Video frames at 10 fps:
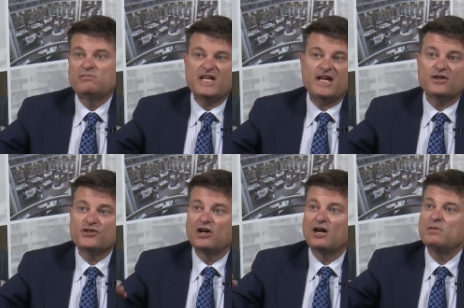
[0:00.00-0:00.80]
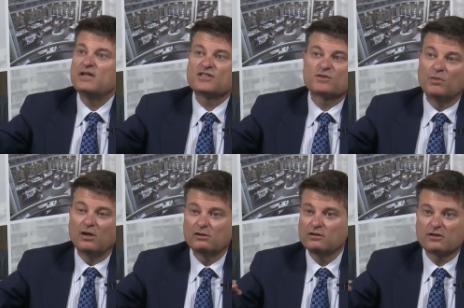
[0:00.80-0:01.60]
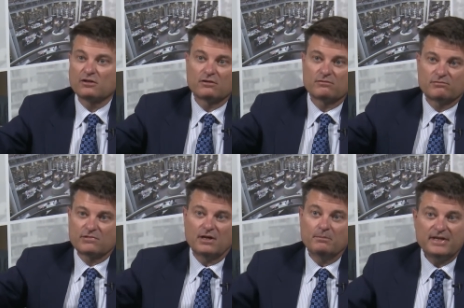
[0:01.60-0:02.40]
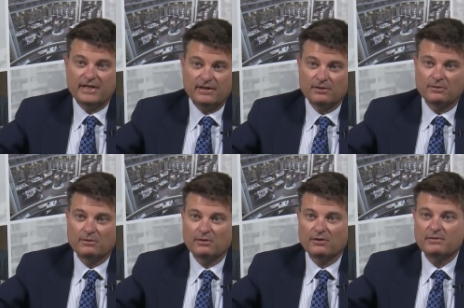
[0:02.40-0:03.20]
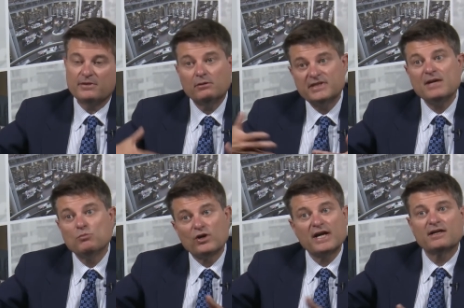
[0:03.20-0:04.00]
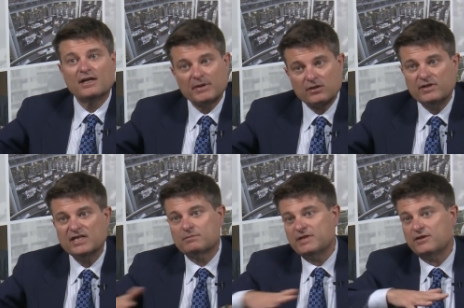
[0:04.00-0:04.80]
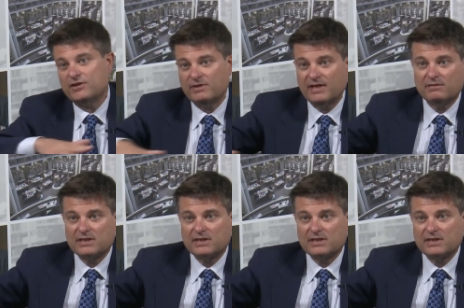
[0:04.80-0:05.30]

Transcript: take a job at a smaller company or, or, you know take more economic risks because you would have a